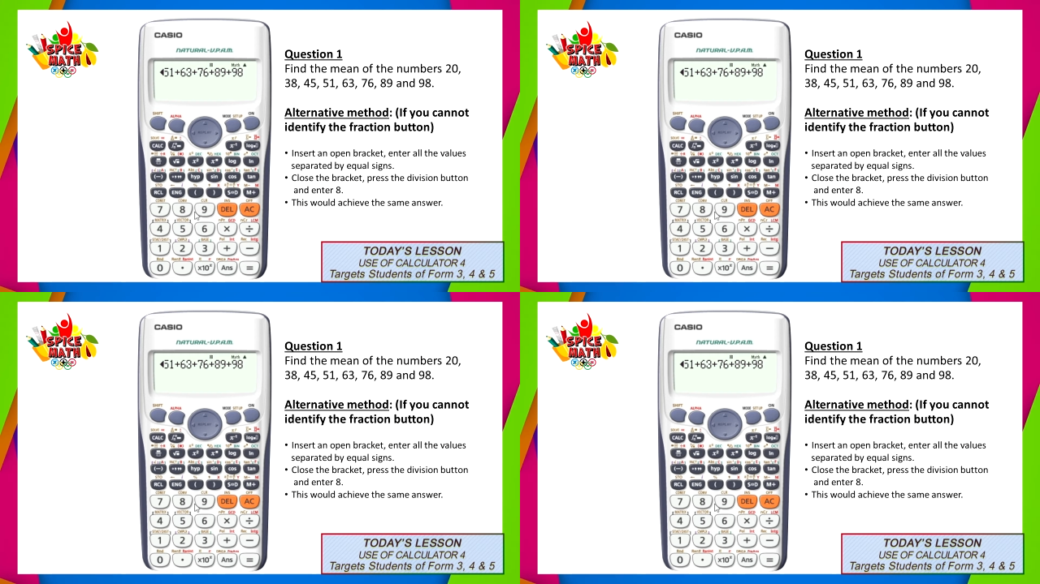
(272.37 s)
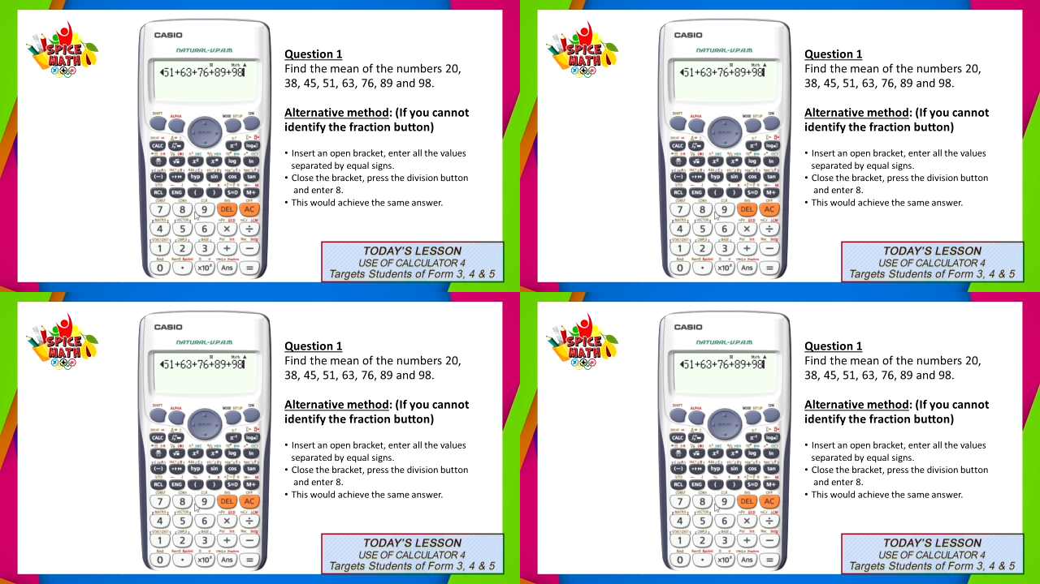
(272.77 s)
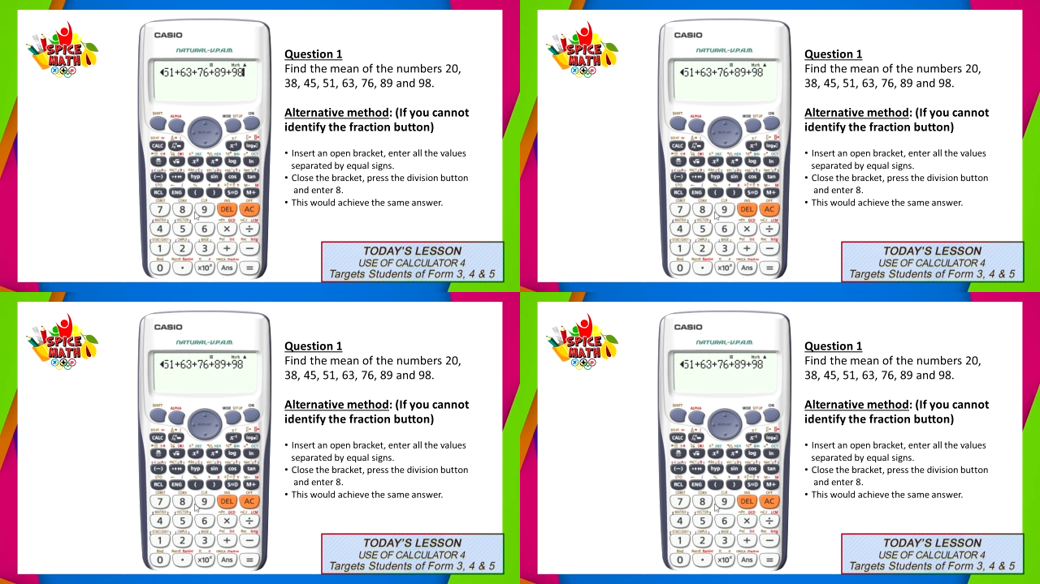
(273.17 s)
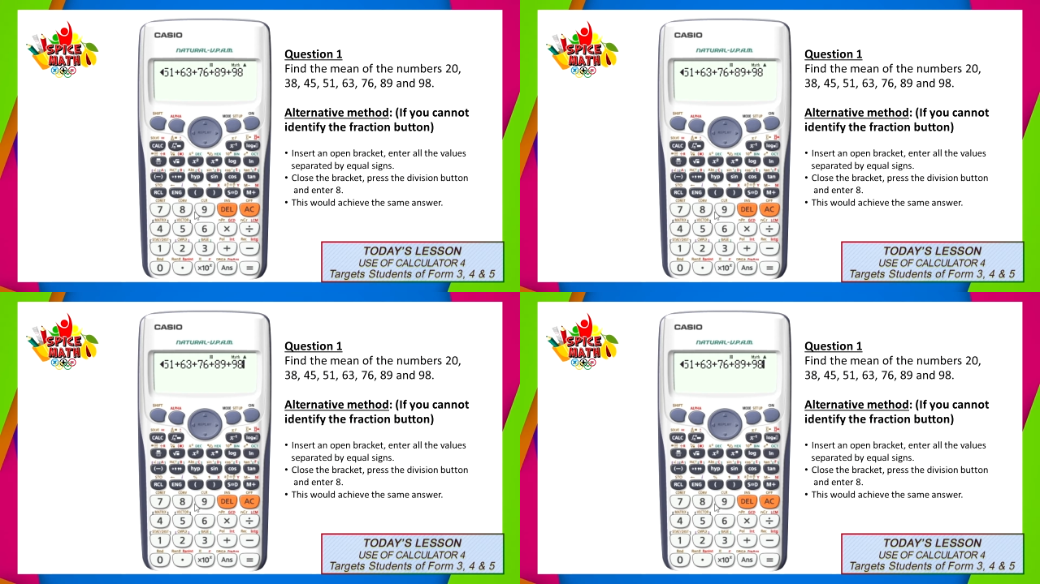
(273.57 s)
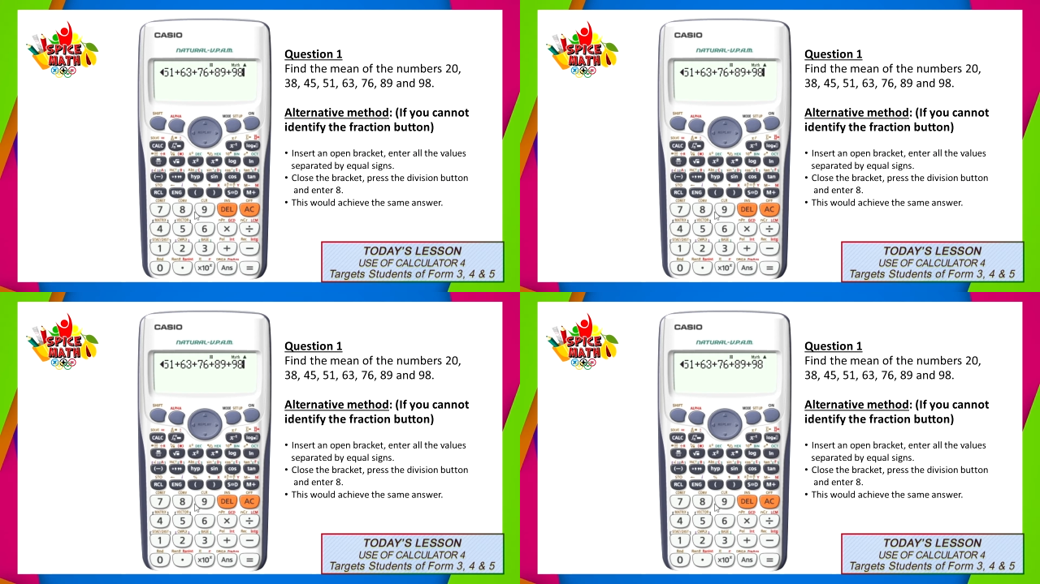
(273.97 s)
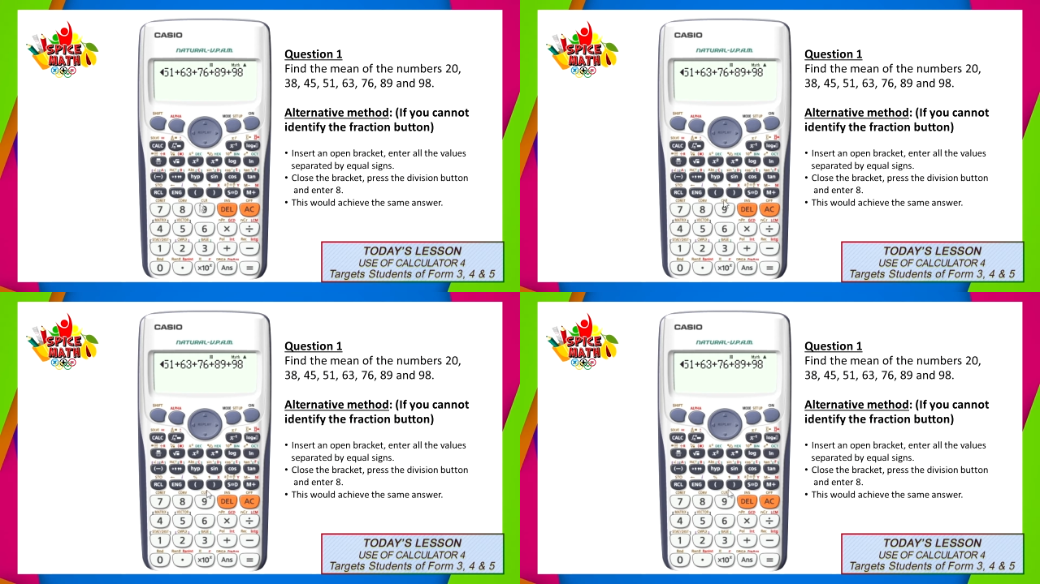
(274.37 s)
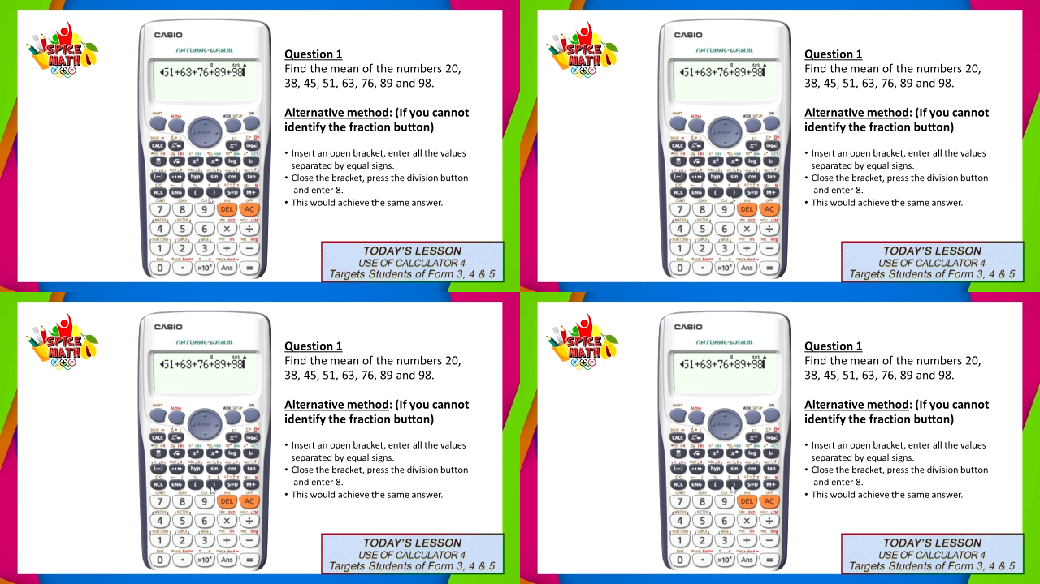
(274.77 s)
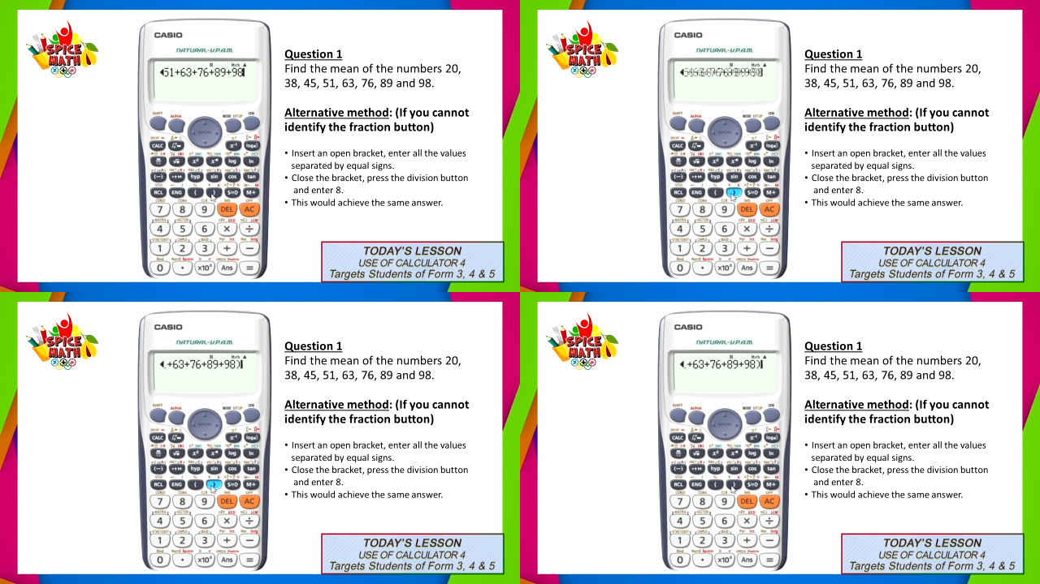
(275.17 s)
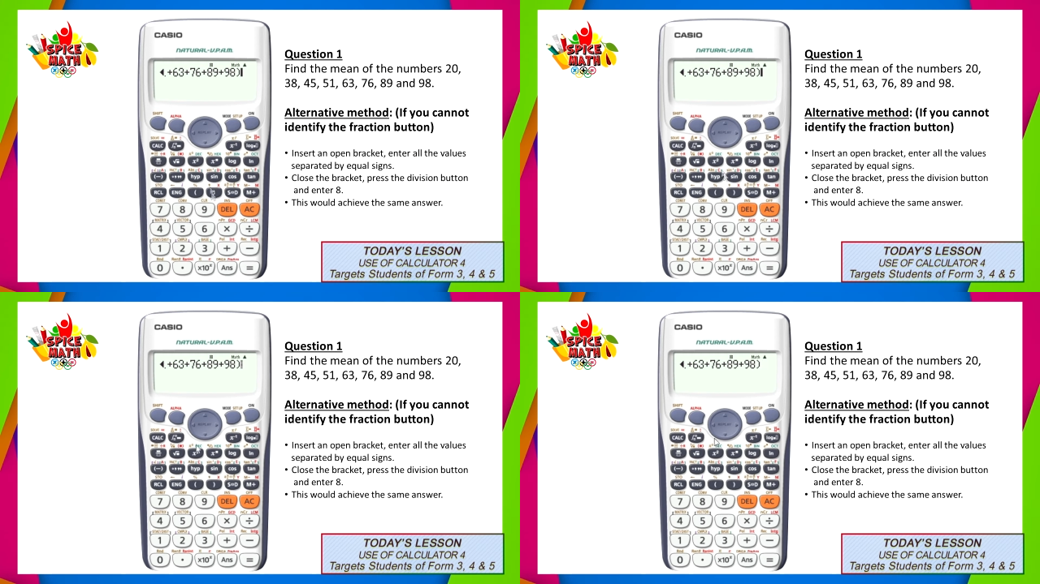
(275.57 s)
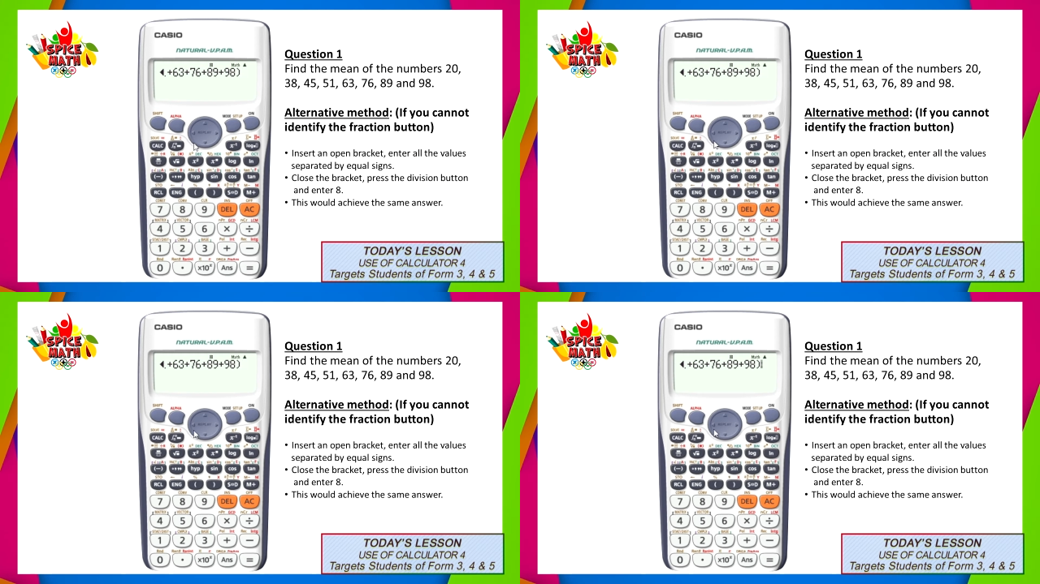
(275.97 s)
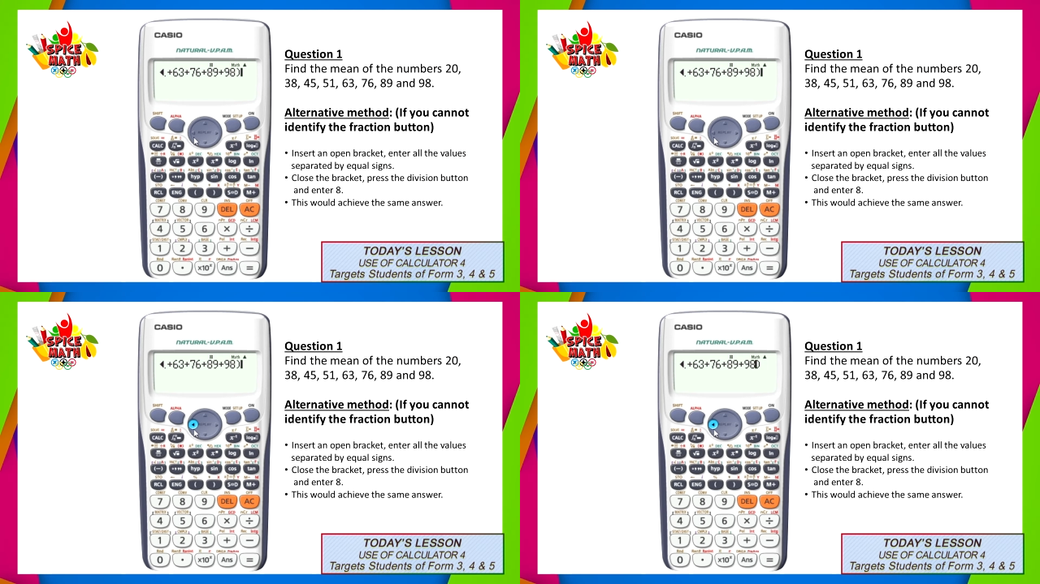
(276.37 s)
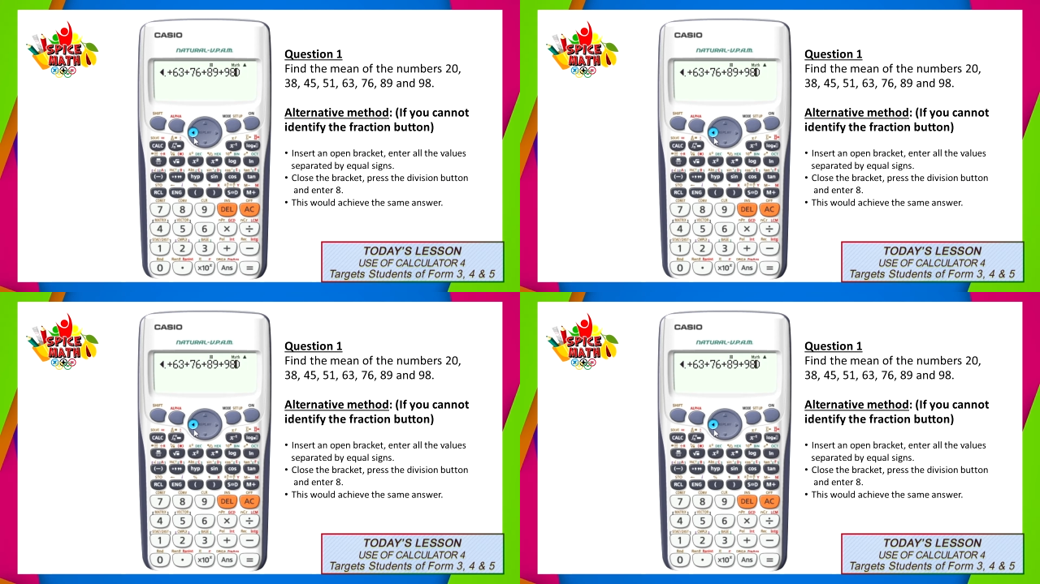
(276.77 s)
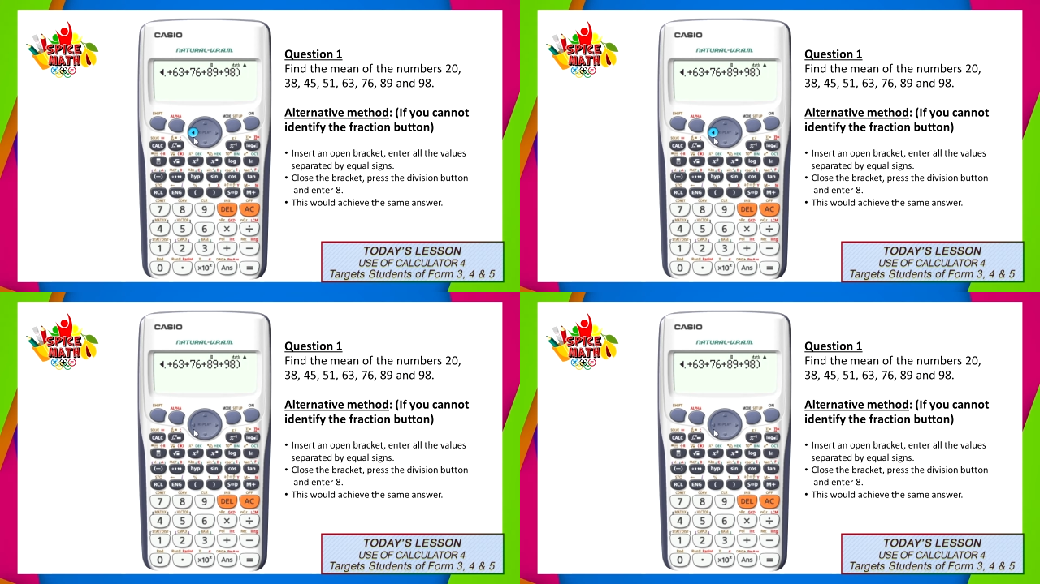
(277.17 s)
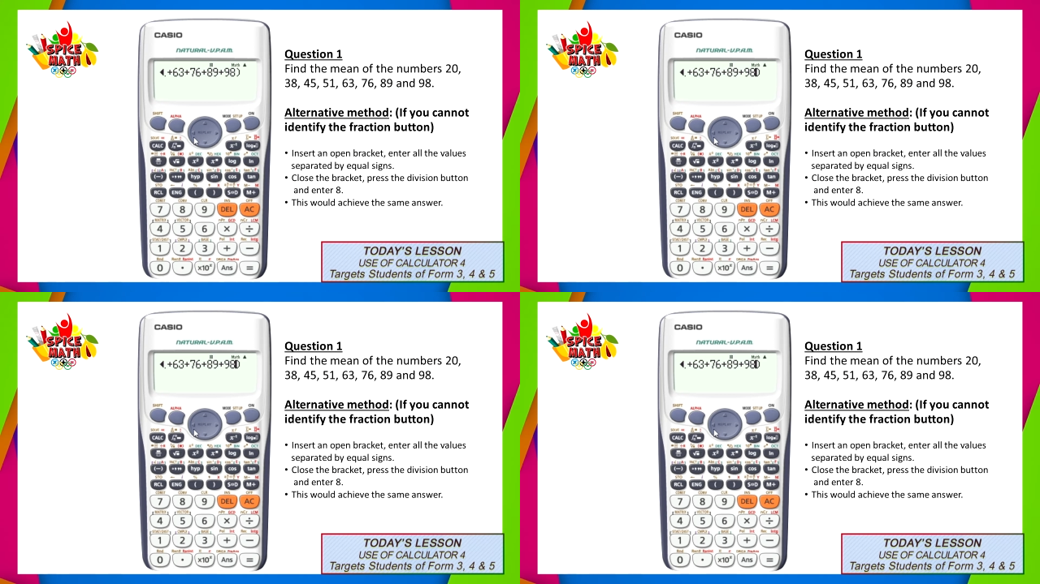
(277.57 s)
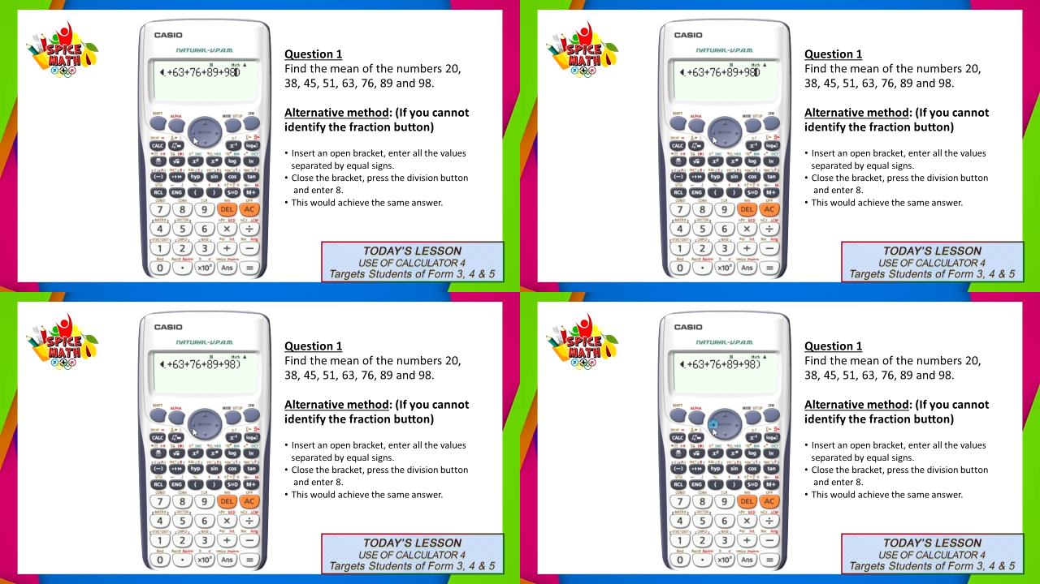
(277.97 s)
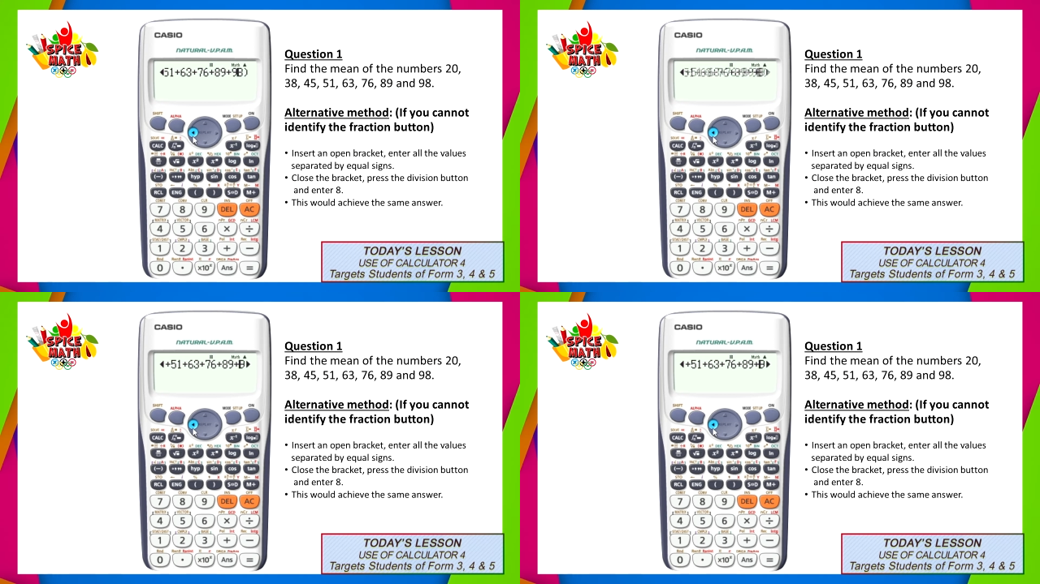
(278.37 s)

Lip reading: Nobody's mouth can be seen.